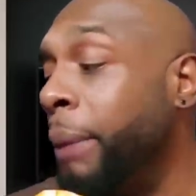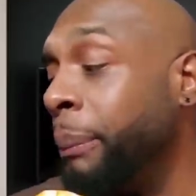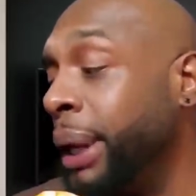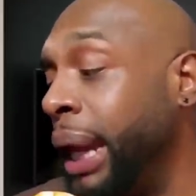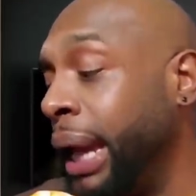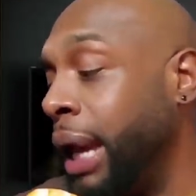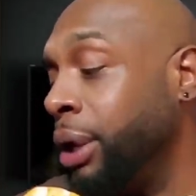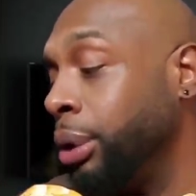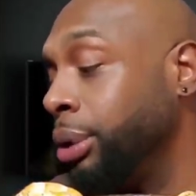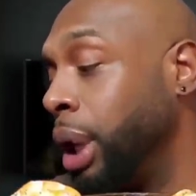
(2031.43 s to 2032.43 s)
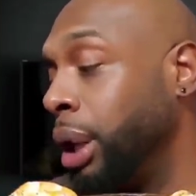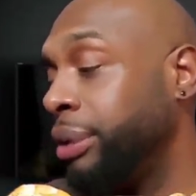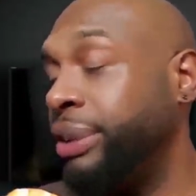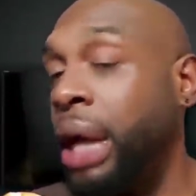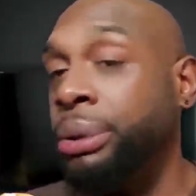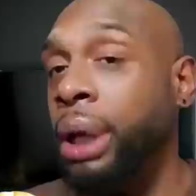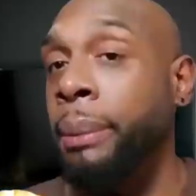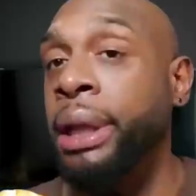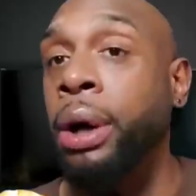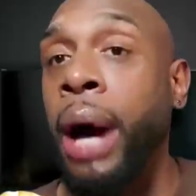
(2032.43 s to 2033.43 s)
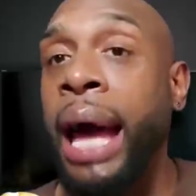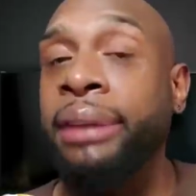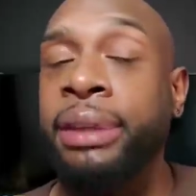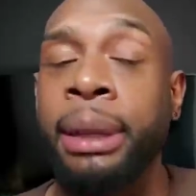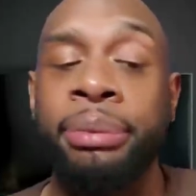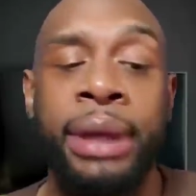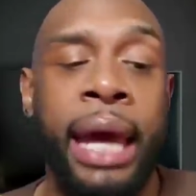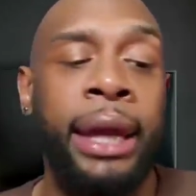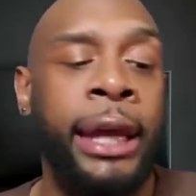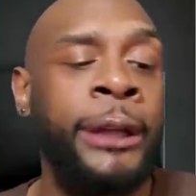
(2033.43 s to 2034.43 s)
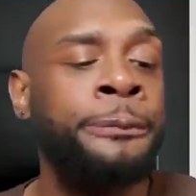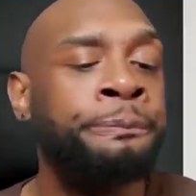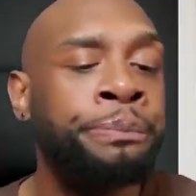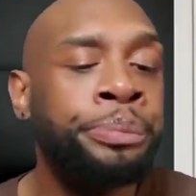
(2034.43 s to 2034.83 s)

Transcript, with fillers: Big Ben ain't got no uh, salt, I mean, no ice in him tonight, honey.